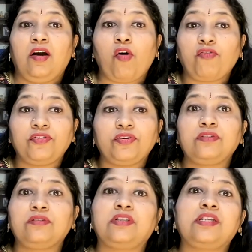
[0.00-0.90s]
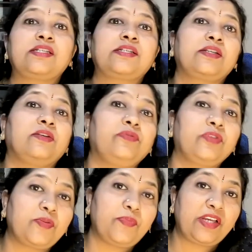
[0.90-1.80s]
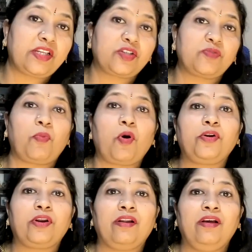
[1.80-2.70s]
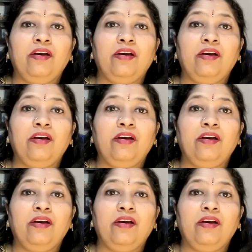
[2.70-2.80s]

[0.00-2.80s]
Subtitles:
offer the service based model,